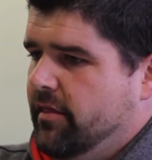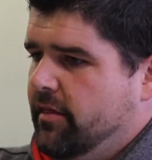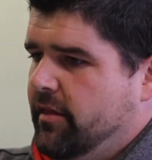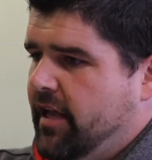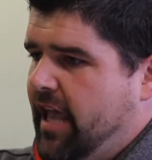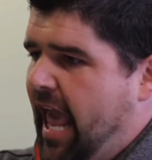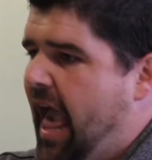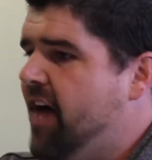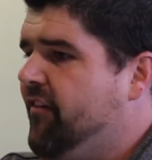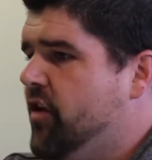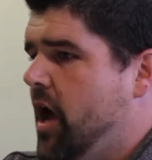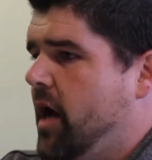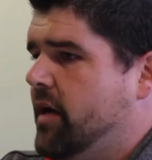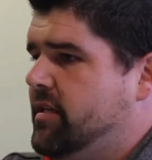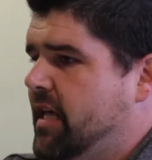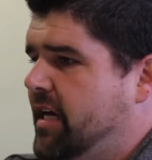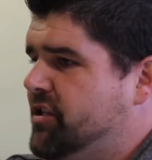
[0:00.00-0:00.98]
the
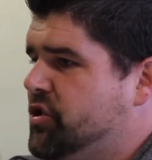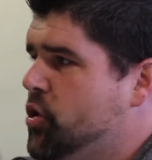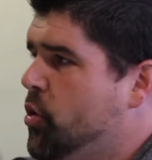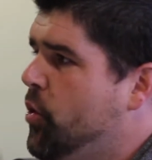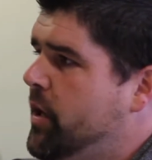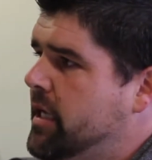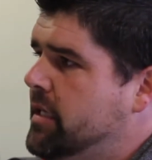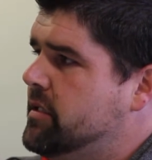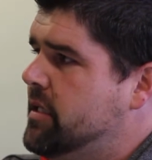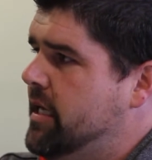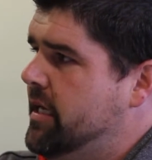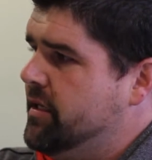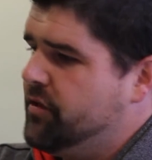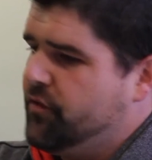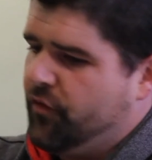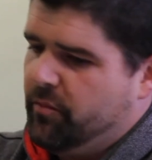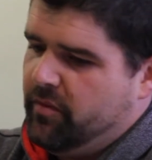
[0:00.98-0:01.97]
caveat to that story is
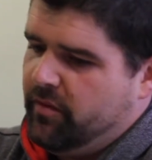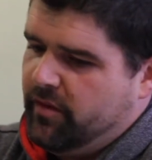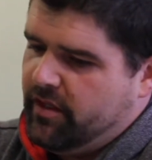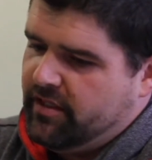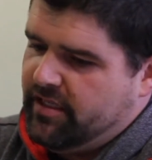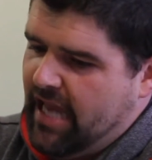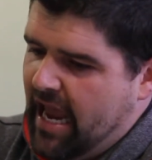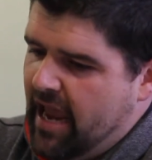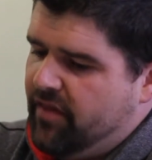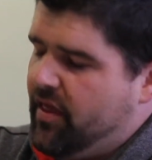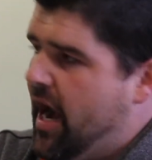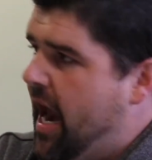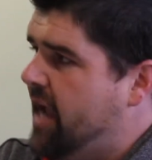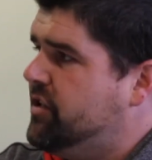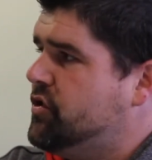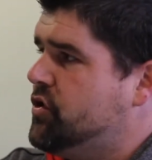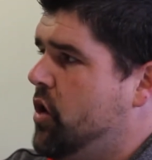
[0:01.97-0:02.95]
this: from the day that
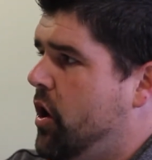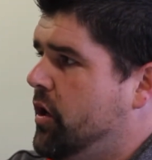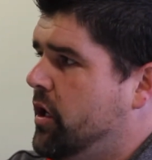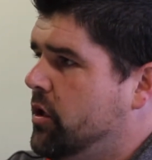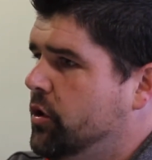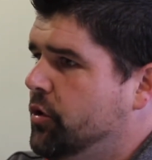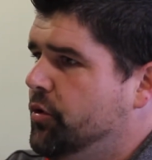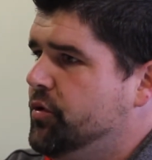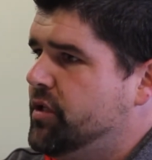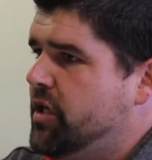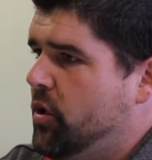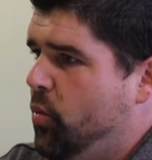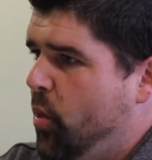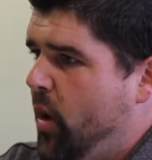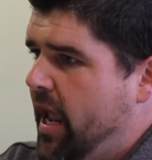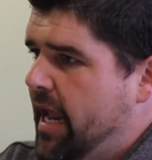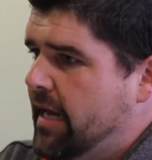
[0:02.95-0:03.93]
I started
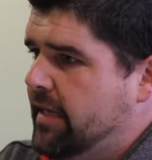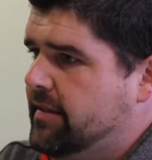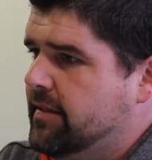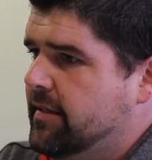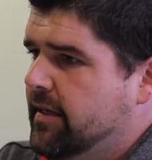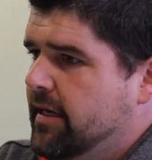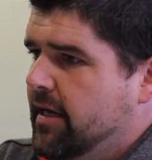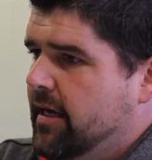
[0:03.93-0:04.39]
losing weight,